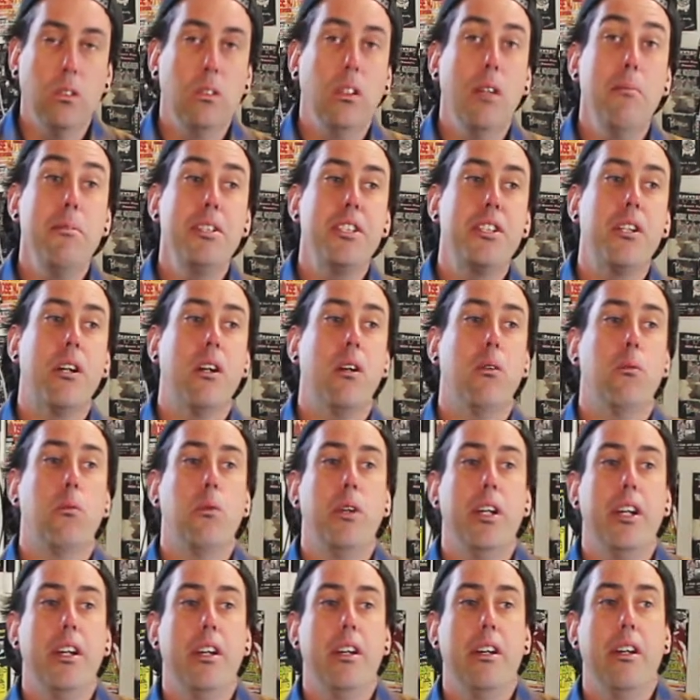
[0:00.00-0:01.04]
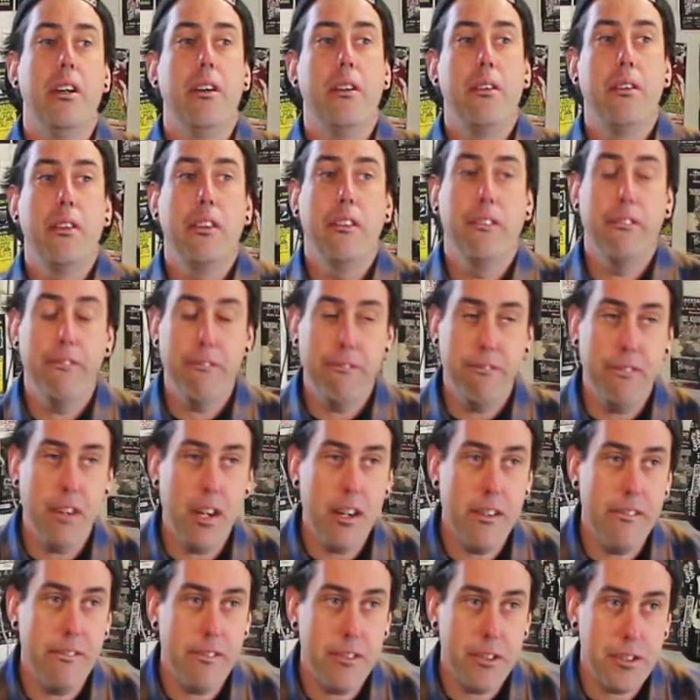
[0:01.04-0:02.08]
let me start with the
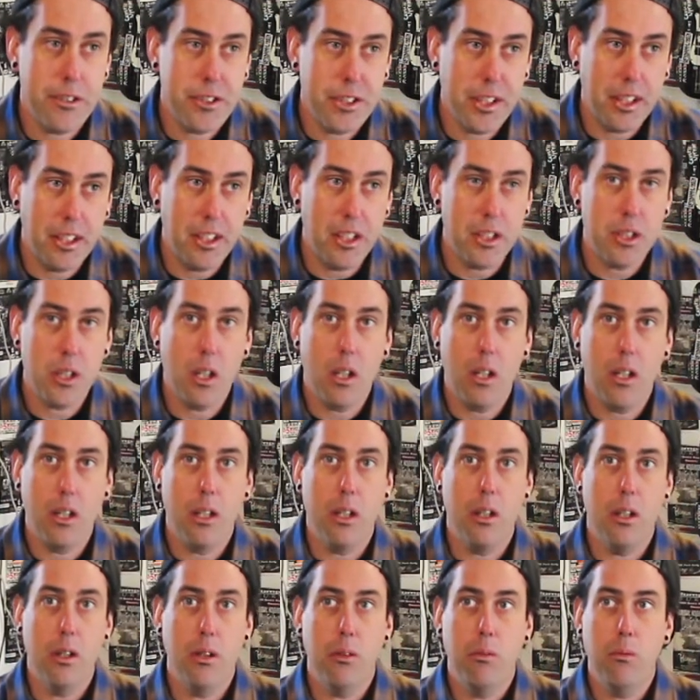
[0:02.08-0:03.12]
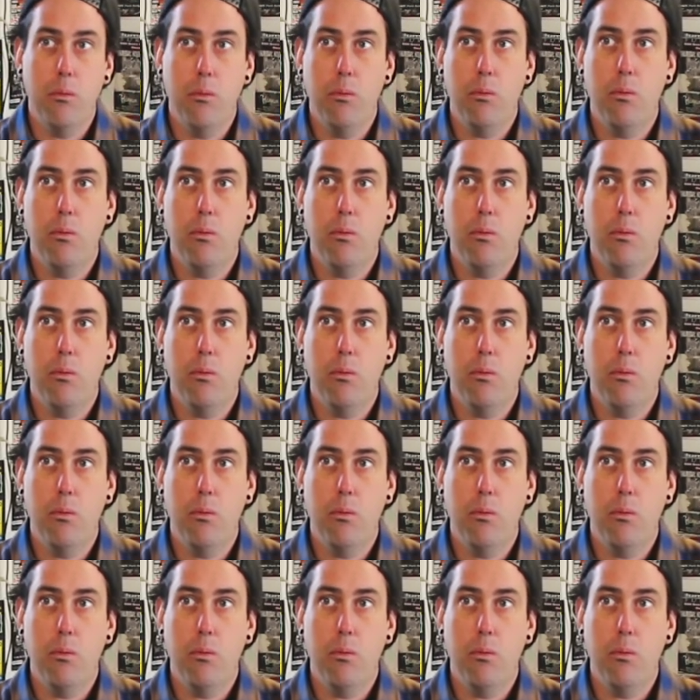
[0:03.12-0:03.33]
very first thing that started